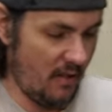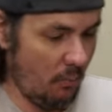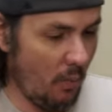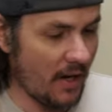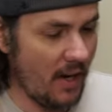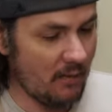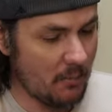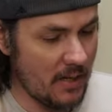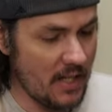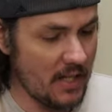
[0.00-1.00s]
One of
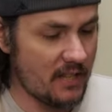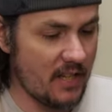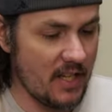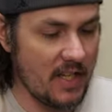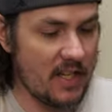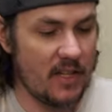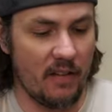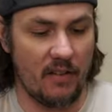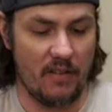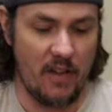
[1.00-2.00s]
them is the
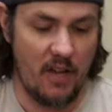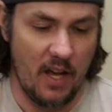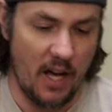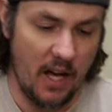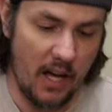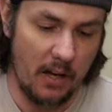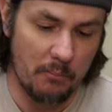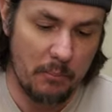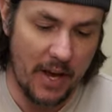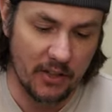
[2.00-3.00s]
uh,
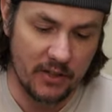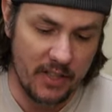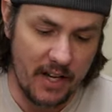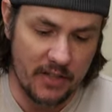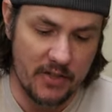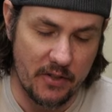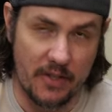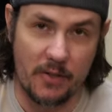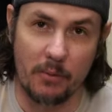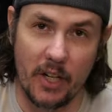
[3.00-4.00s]
pedal connector, so
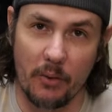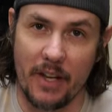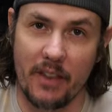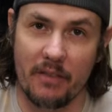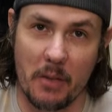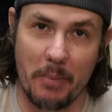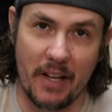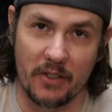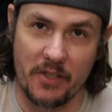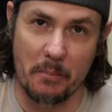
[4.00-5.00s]
this will go in. The
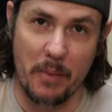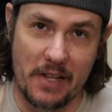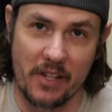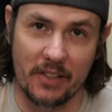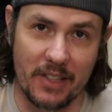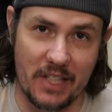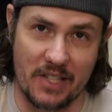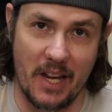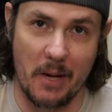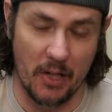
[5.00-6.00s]
pedals are basically the
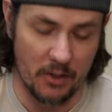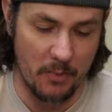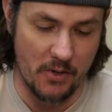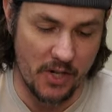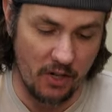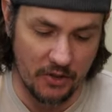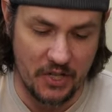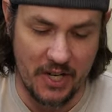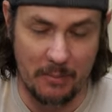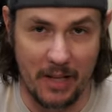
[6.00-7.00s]
same on almost all
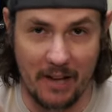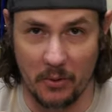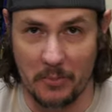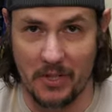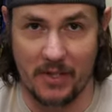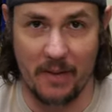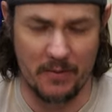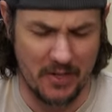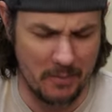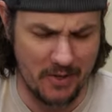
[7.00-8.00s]
GM platforms except
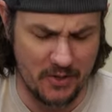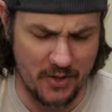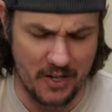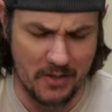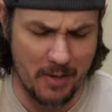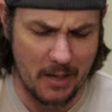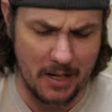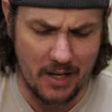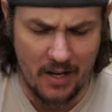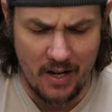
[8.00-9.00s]
for some of the trucks
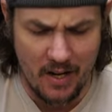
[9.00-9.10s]
maybe.